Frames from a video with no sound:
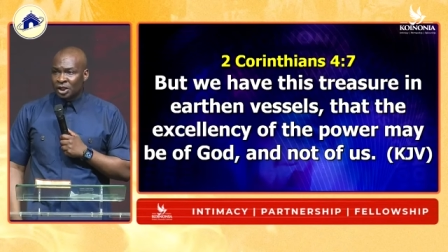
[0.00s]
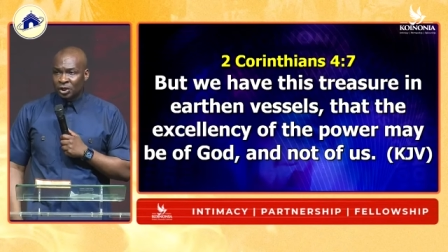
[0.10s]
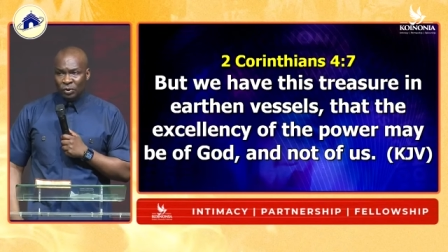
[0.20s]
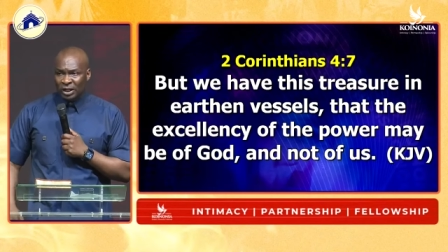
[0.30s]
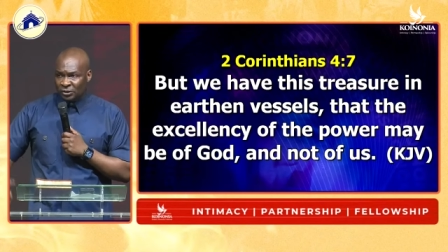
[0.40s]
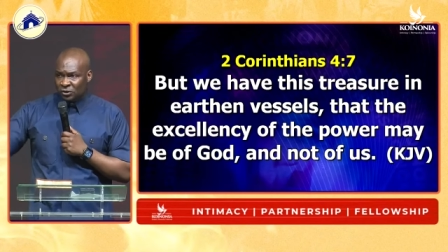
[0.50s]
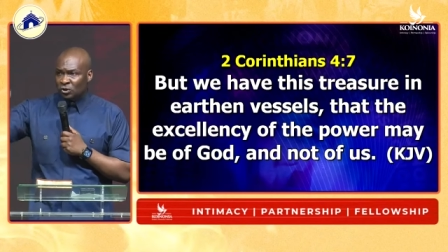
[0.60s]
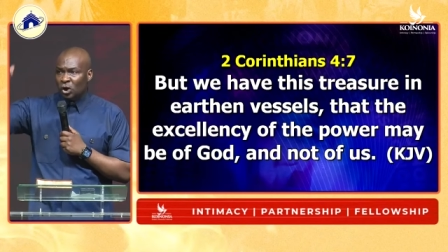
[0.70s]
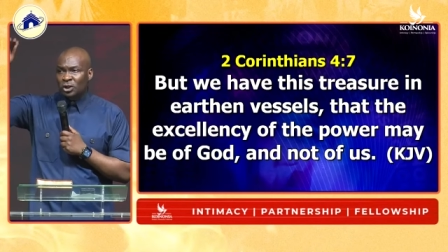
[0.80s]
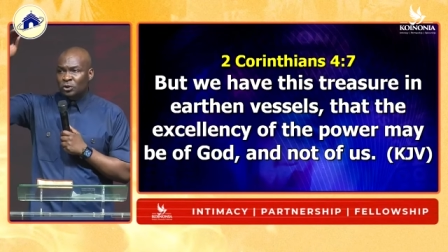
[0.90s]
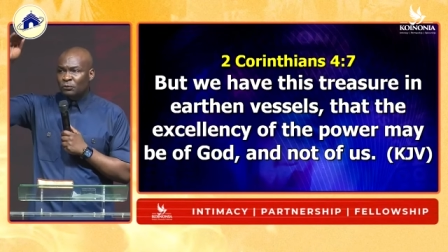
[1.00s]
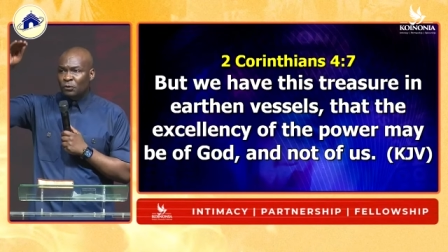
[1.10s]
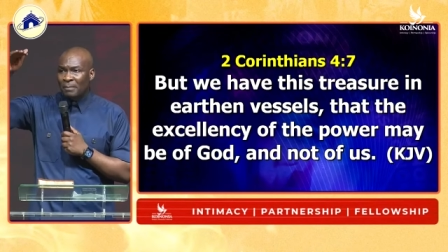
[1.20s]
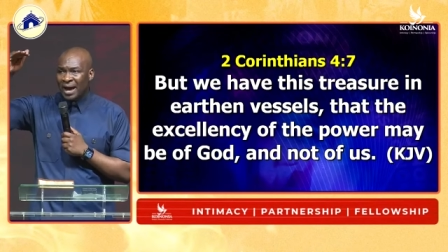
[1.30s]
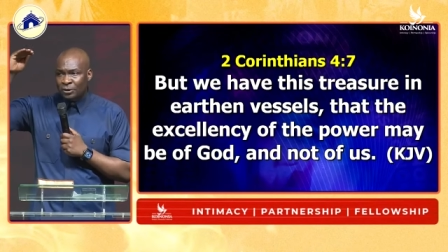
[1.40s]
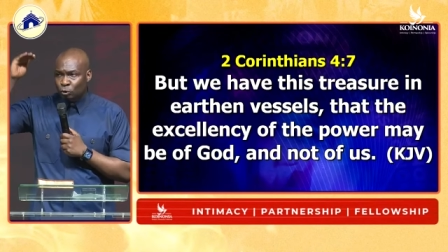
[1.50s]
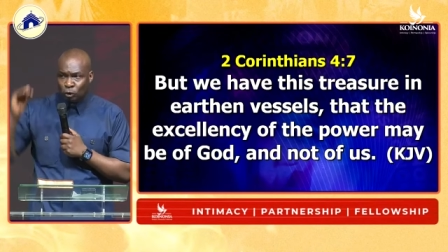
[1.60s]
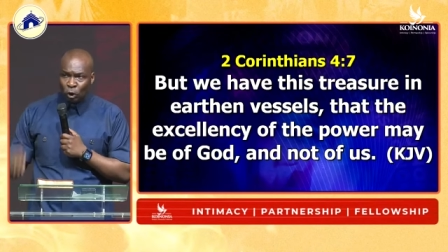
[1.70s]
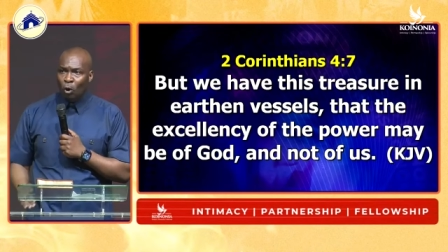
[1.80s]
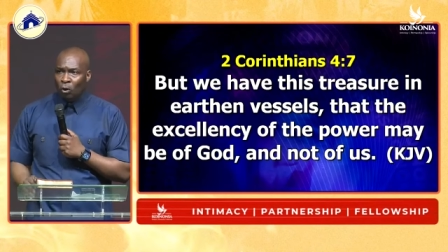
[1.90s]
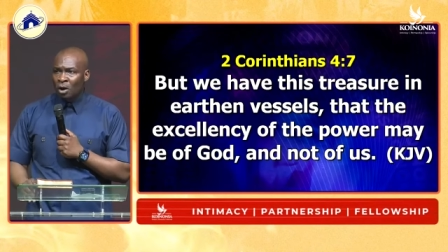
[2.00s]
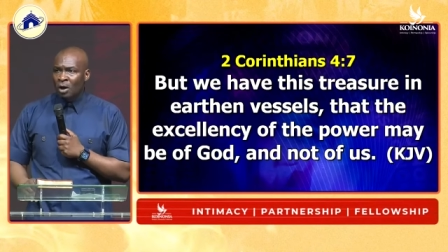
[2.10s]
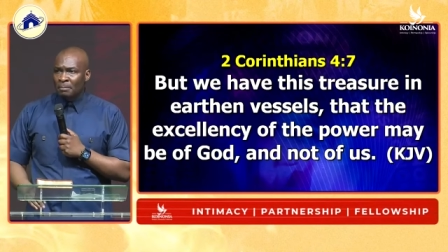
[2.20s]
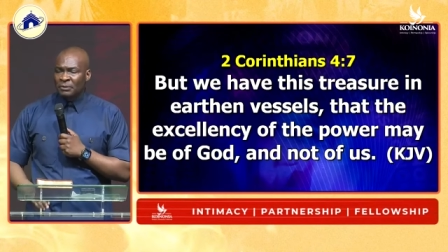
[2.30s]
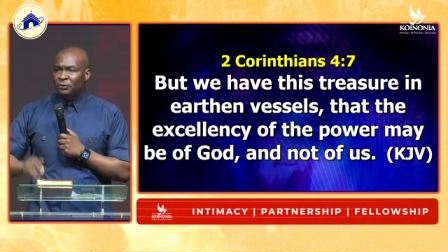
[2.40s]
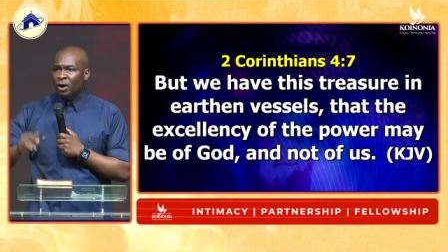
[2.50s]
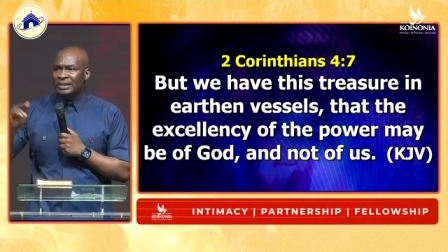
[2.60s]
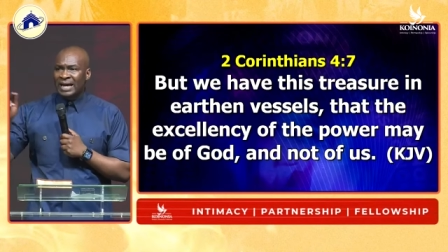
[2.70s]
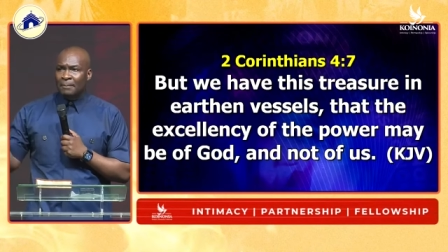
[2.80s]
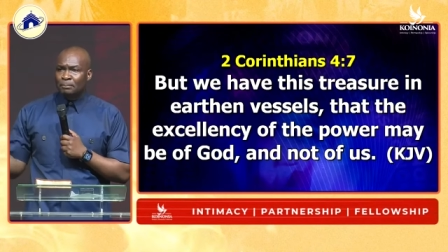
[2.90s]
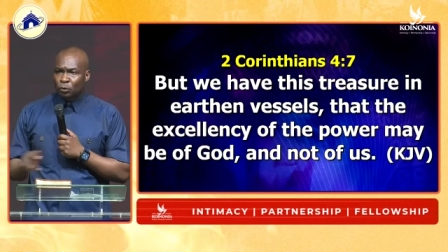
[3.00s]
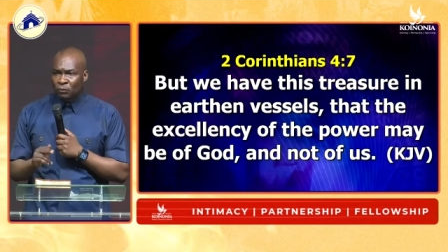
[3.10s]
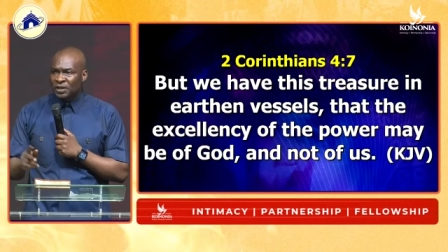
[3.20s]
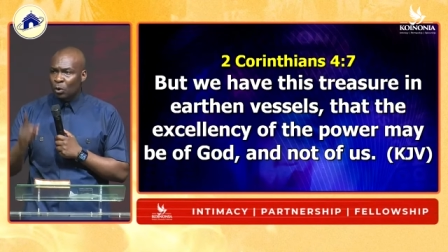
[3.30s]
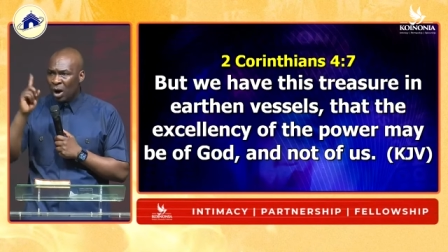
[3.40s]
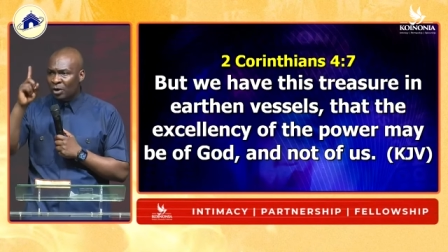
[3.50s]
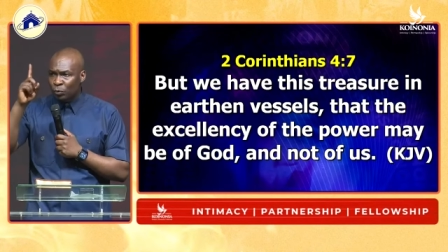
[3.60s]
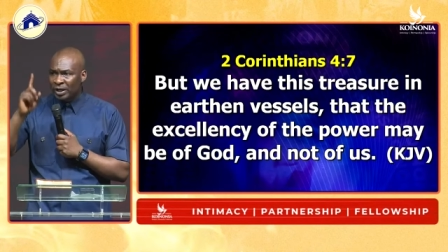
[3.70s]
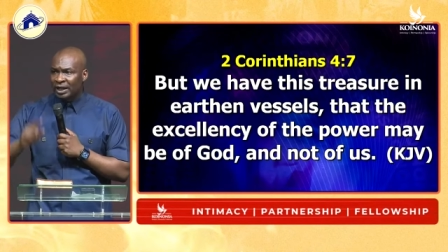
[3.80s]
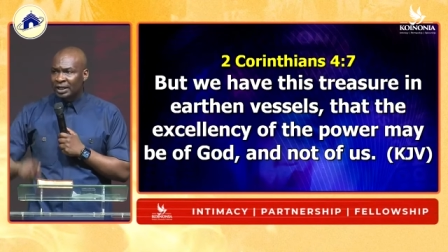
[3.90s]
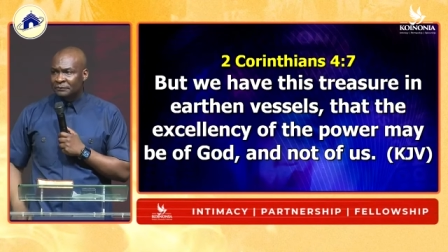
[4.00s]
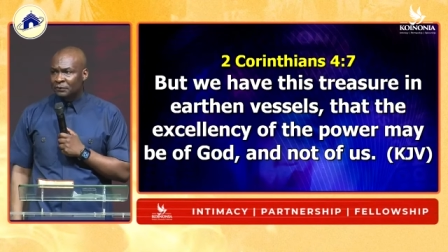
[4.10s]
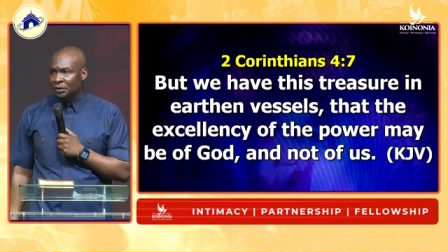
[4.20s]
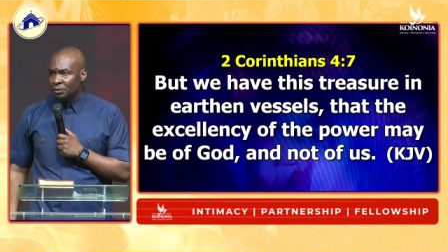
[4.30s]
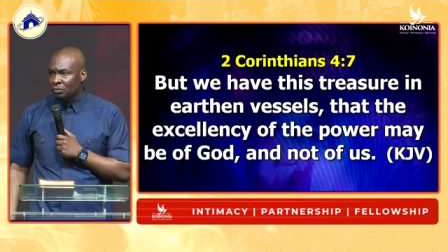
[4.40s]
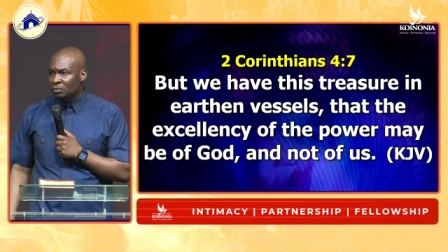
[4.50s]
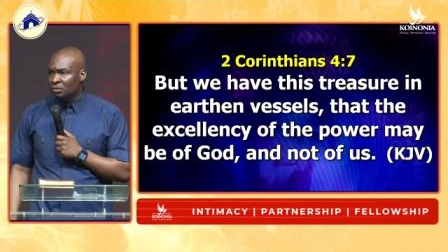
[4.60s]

He will insult you from head to toe before he approves a one-week leave for you.